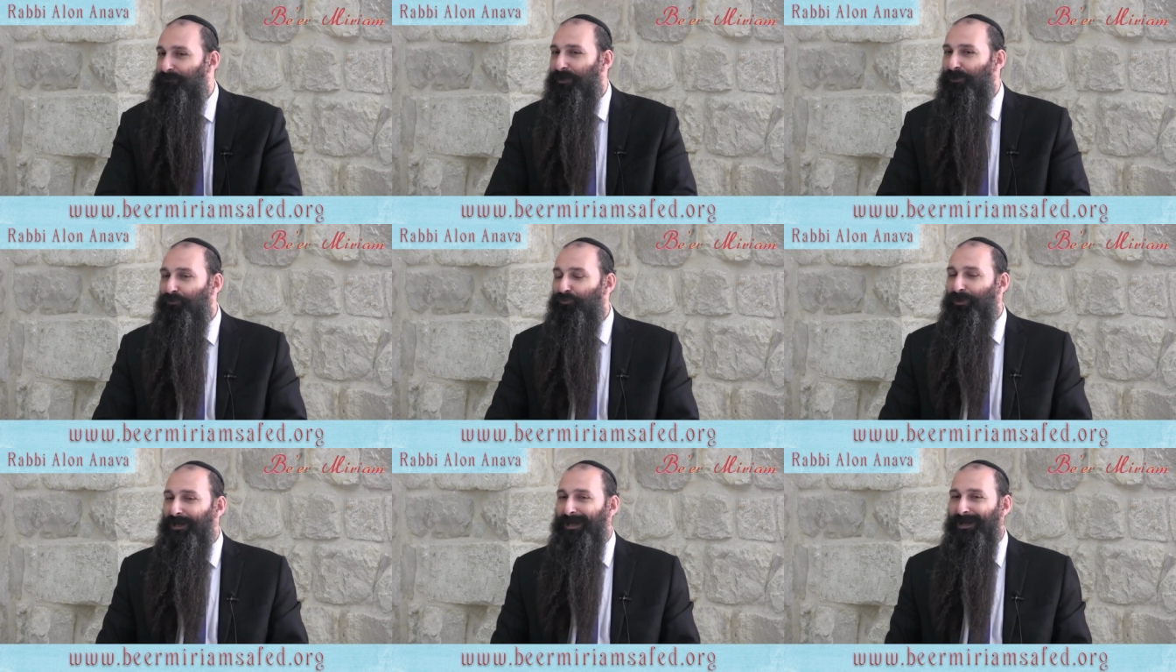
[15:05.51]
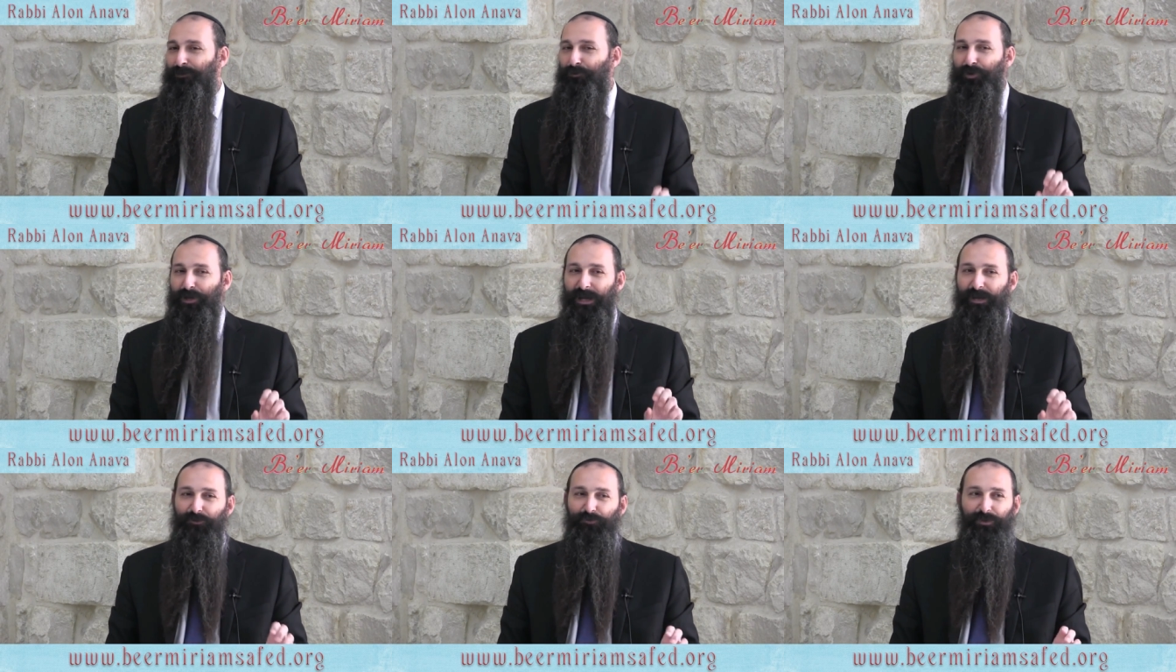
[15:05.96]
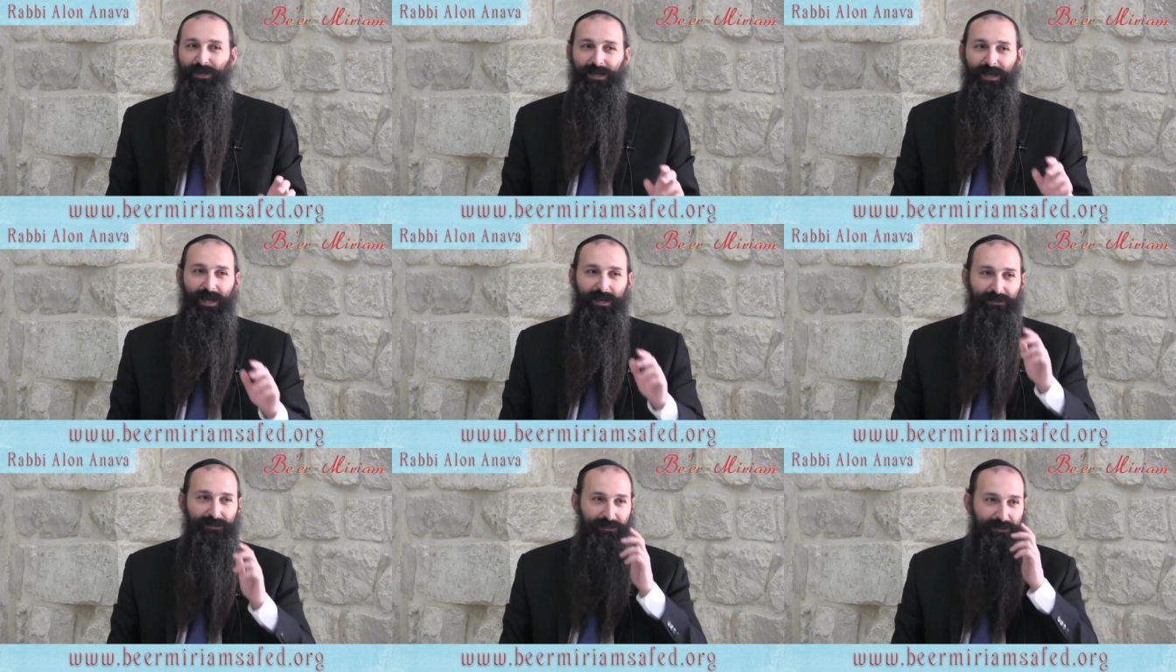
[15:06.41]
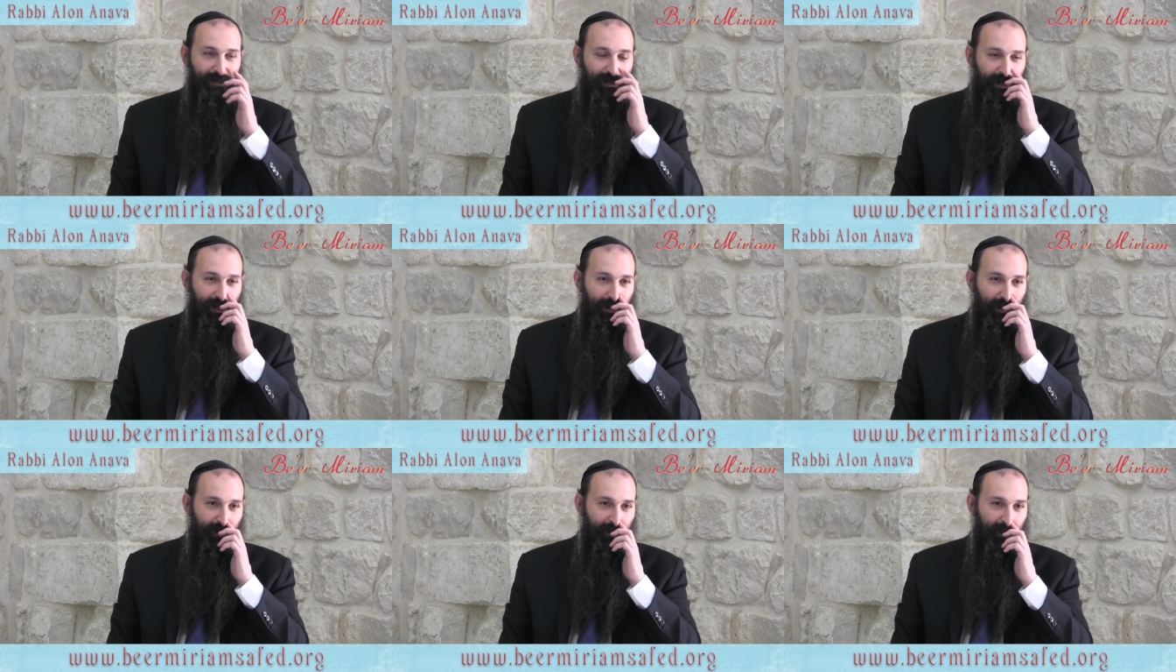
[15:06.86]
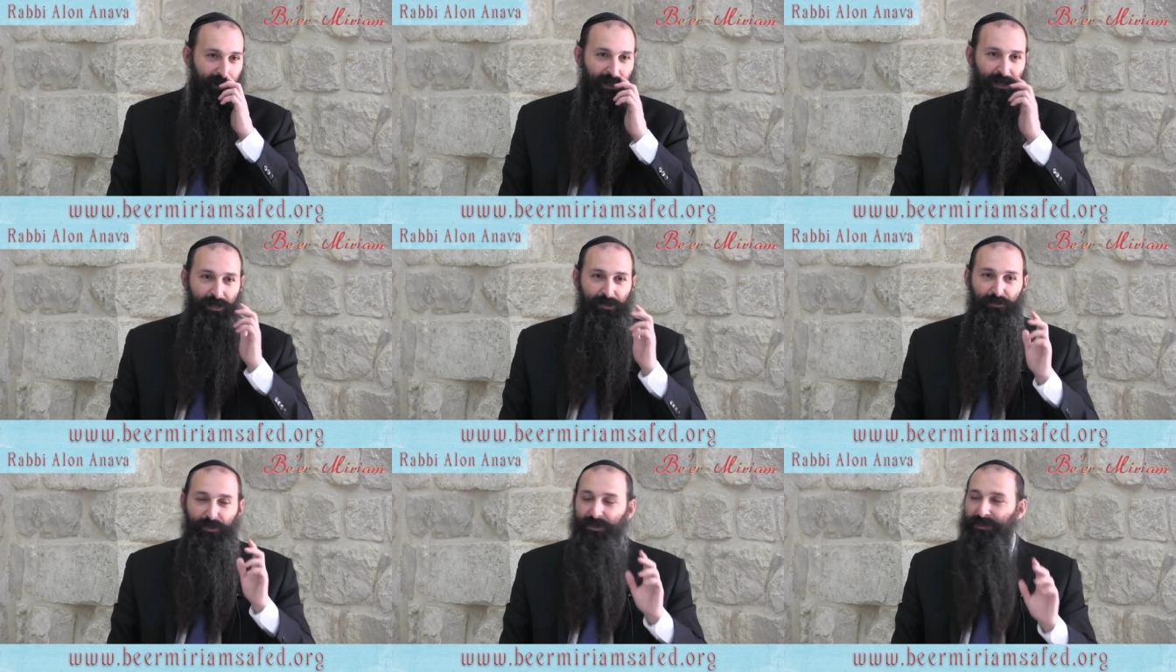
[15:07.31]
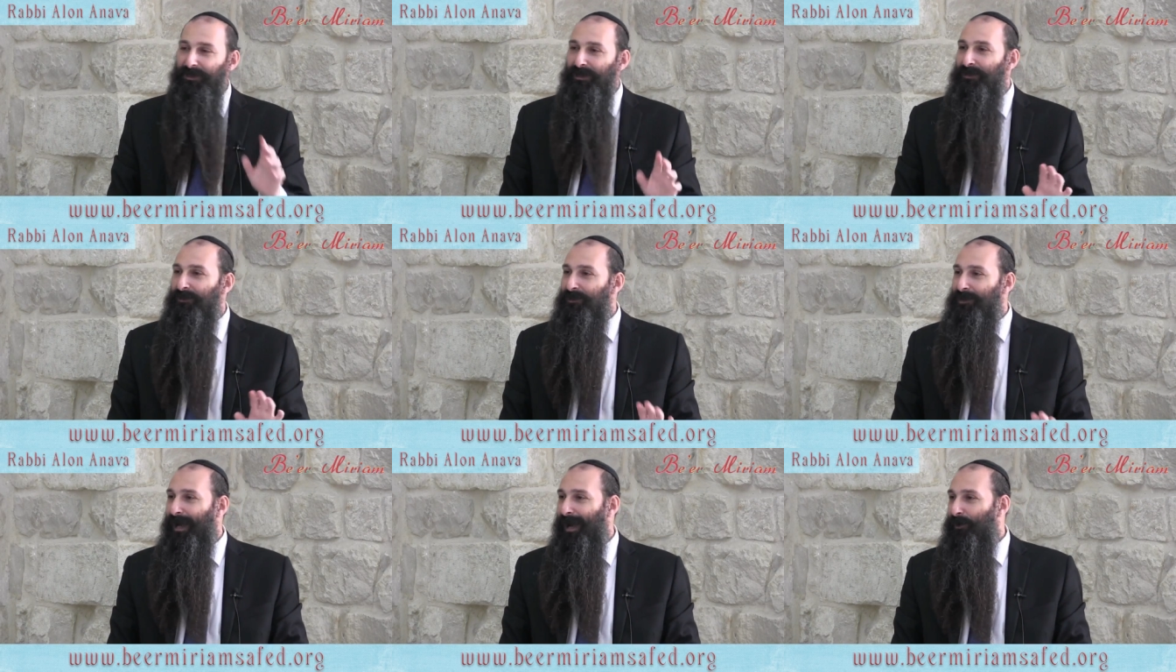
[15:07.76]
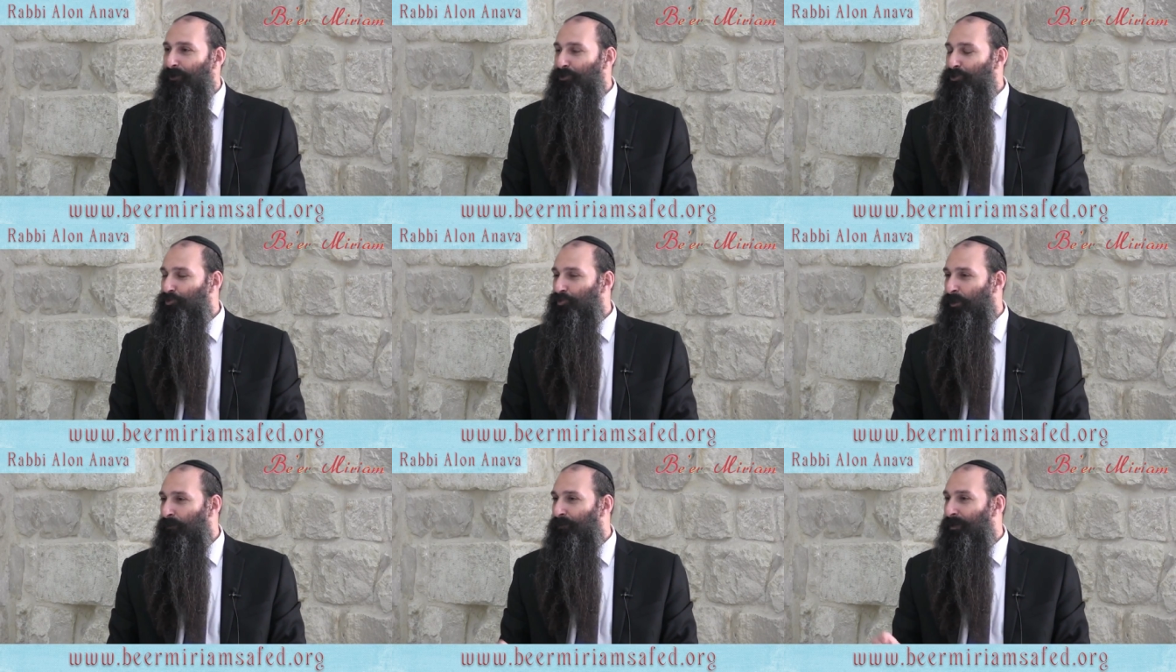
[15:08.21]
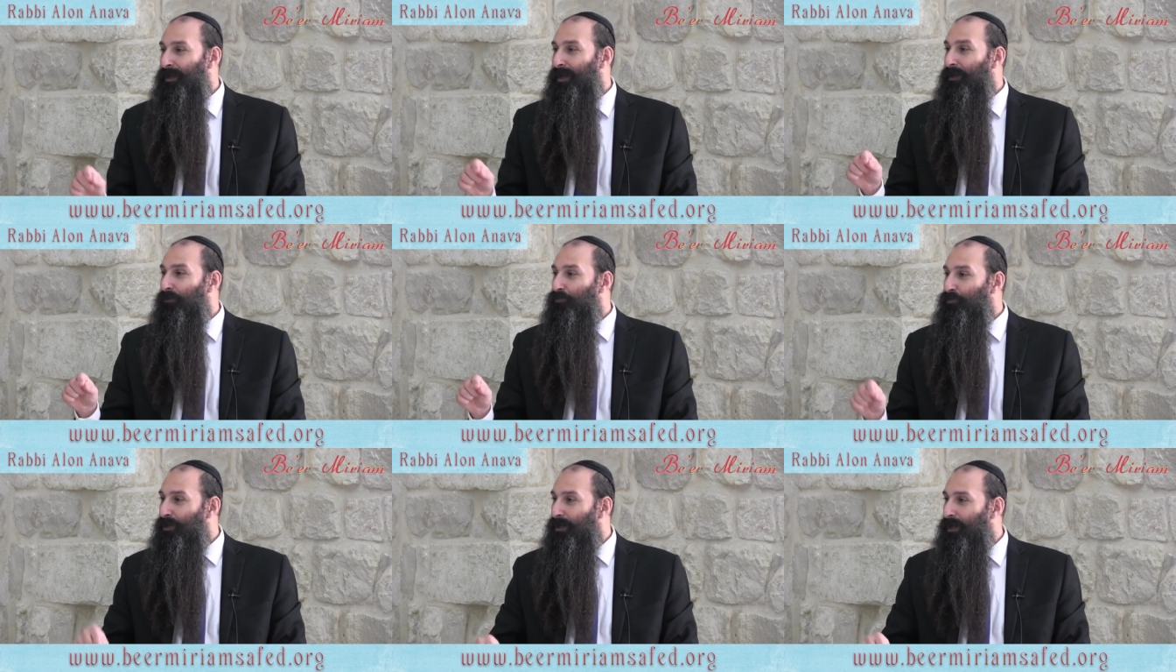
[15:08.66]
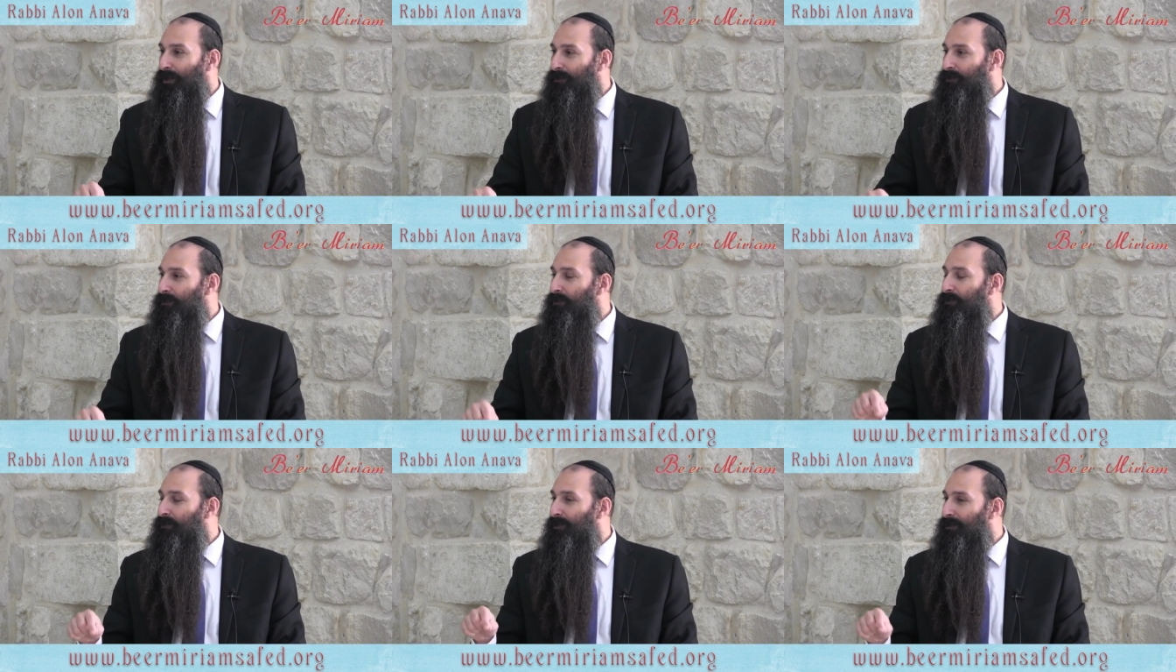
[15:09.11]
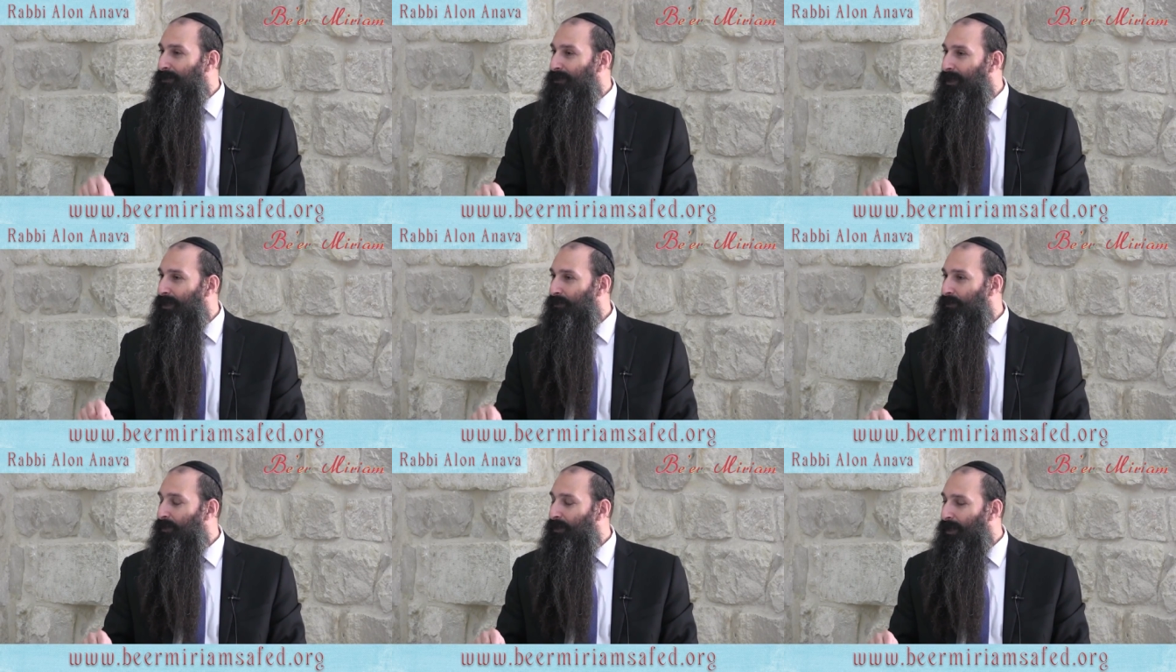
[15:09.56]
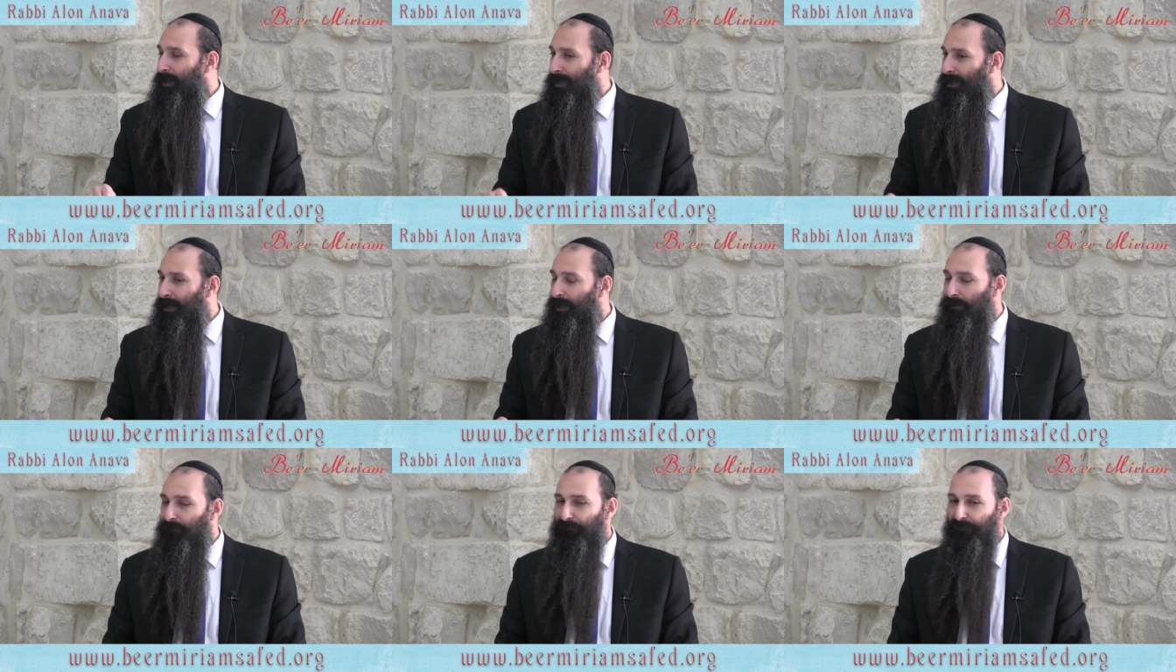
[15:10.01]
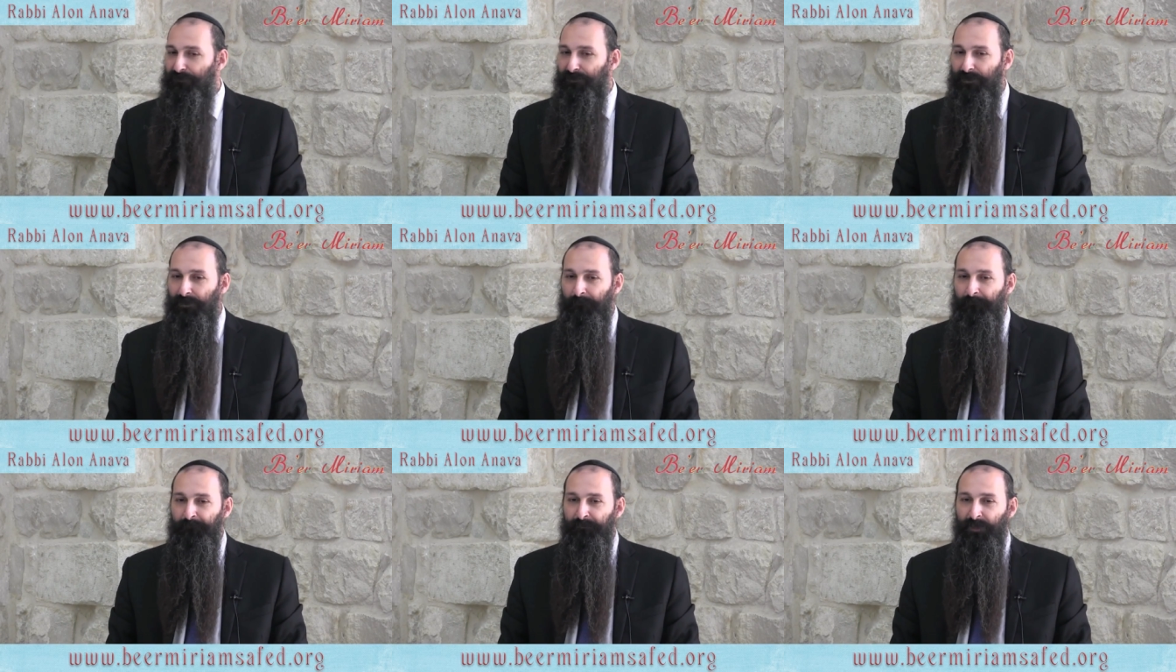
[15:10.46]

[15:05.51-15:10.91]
But really, what I realized in this entire trip, and I realized it the day that I left,